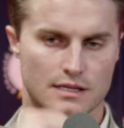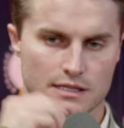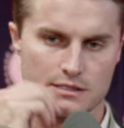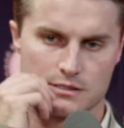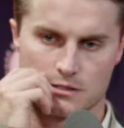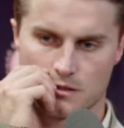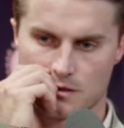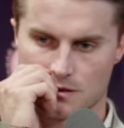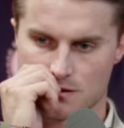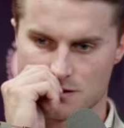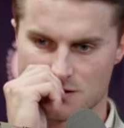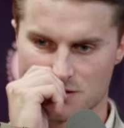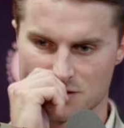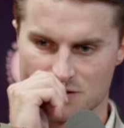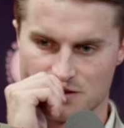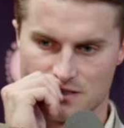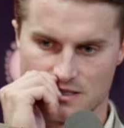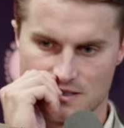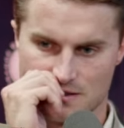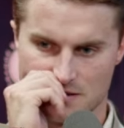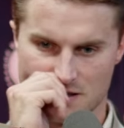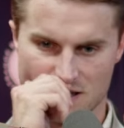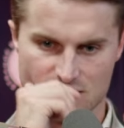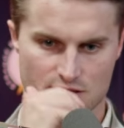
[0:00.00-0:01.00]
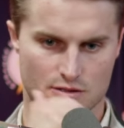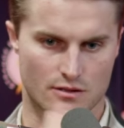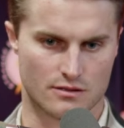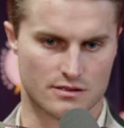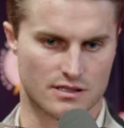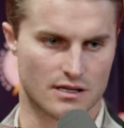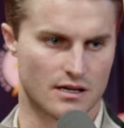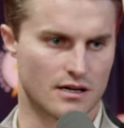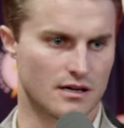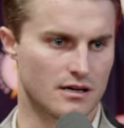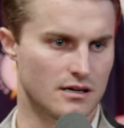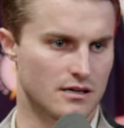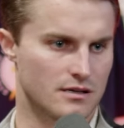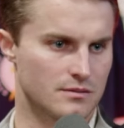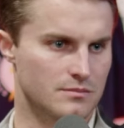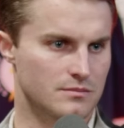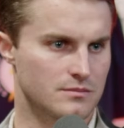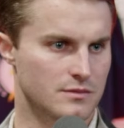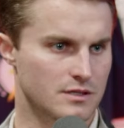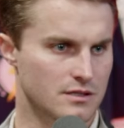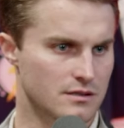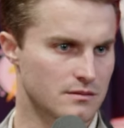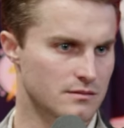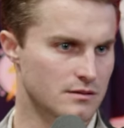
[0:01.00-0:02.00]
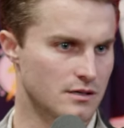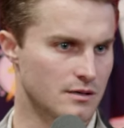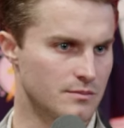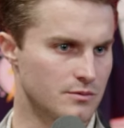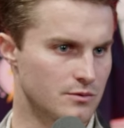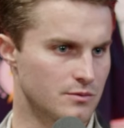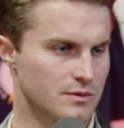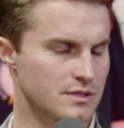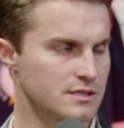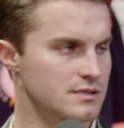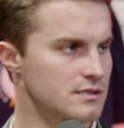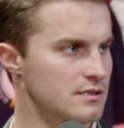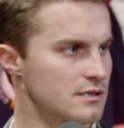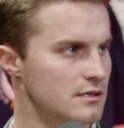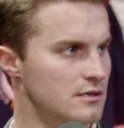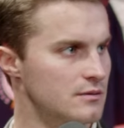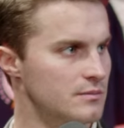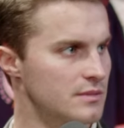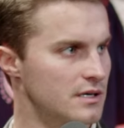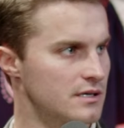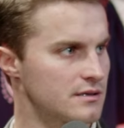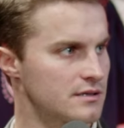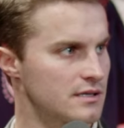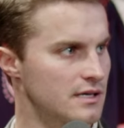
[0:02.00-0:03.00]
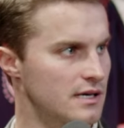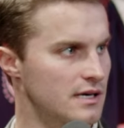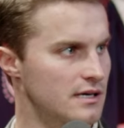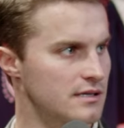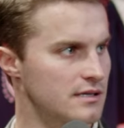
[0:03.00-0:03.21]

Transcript: talked to Hub a couple weeks ago about that,